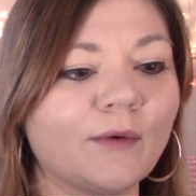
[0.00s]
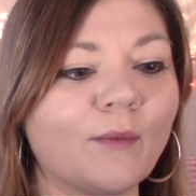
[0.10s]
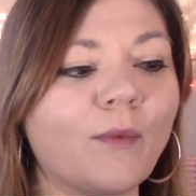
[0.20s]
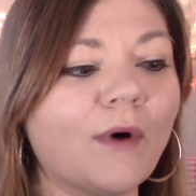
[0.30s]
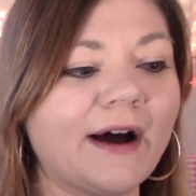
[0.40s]

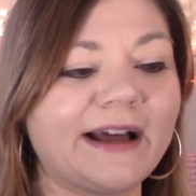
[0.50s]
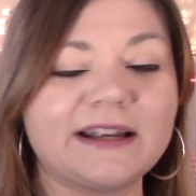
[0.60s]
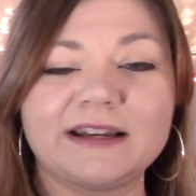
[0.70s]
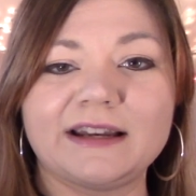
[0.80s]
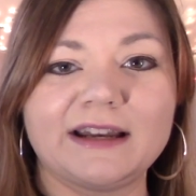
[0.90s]

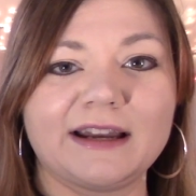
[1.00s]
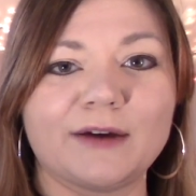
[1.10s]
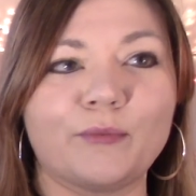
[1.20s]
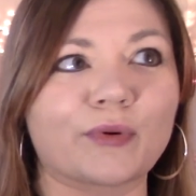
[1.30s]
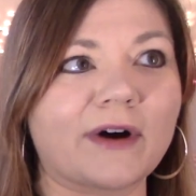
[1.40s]
what
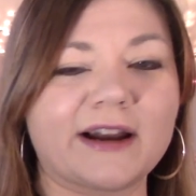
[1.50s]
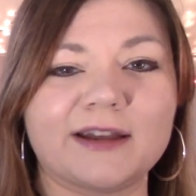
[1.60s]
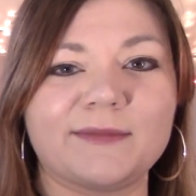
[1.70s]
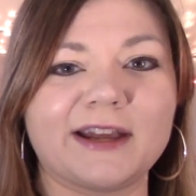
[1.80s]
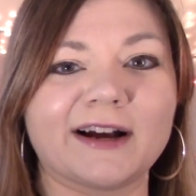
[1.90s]
brought
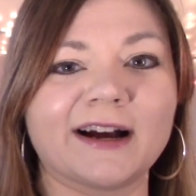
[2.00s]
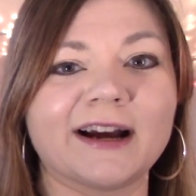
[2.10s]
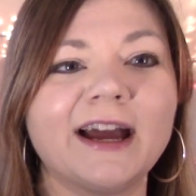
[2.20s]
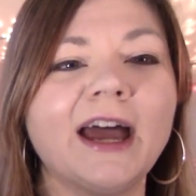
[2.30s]
him here.